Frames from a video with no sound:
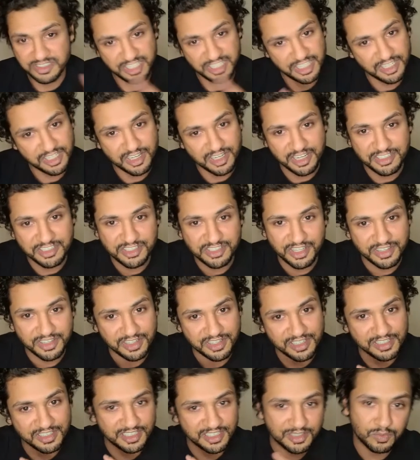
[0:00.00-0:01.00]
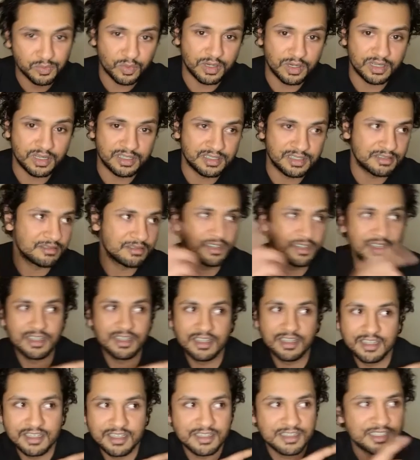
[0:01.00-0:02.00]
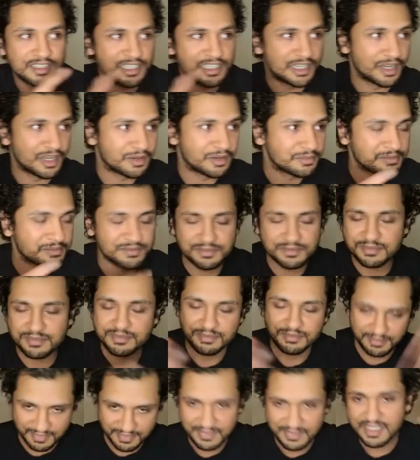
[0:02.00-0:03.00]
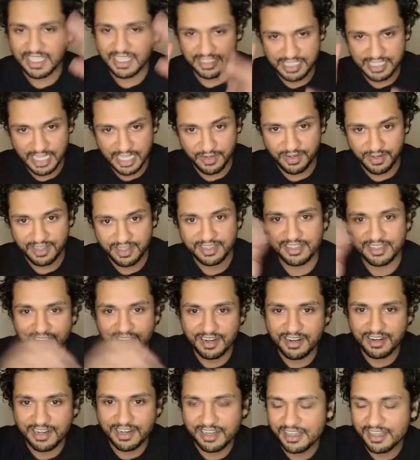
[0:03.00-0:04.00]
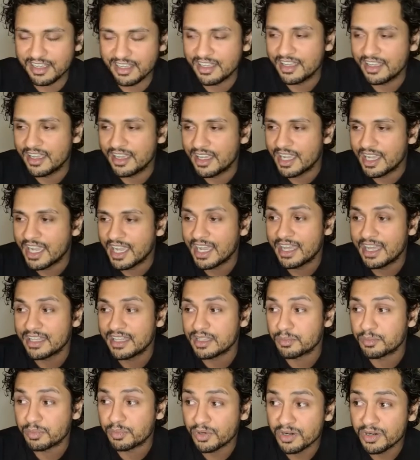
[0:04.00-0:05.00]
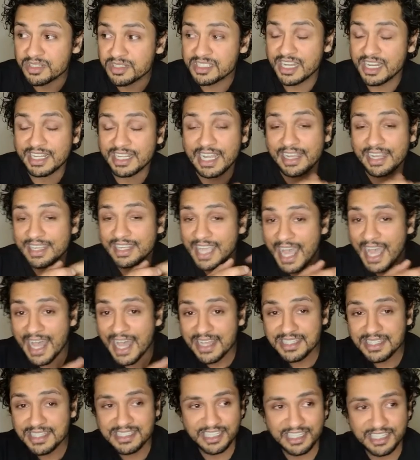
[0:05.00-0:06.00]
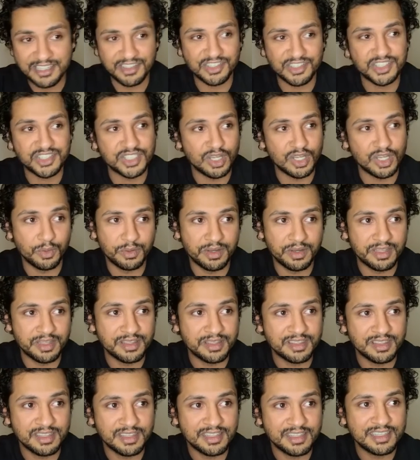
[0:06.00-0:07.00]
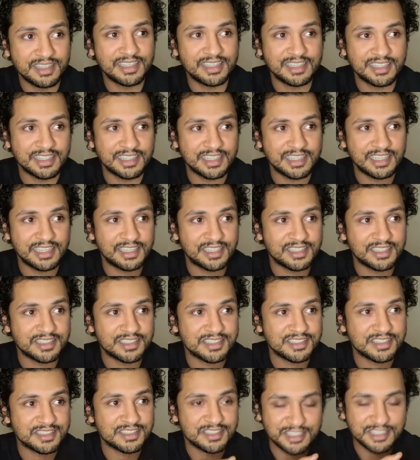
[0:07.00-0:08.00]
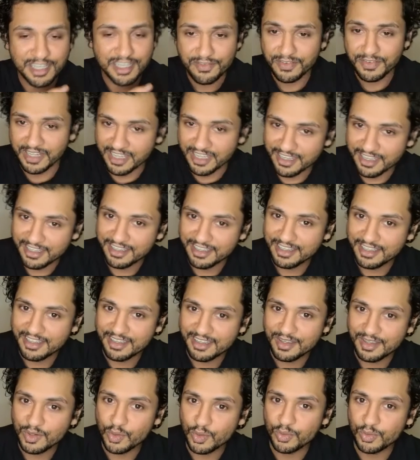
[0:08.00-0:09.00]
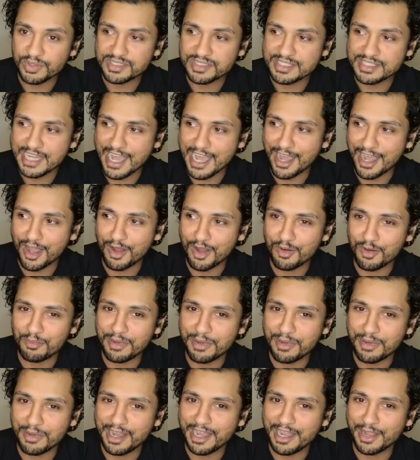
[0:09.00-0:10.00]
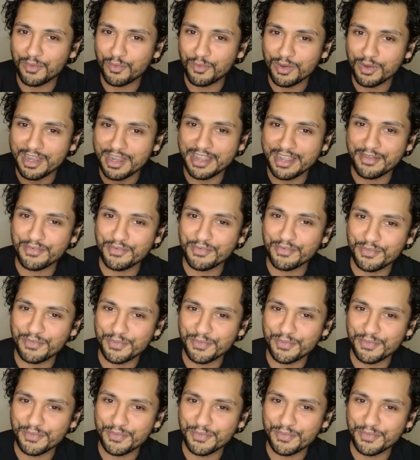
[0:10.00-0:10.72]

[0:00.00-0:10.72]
cheating on each other, in one, you know, etc. All right. And the person I got cast in this show with is Tiffany, who is now my wife.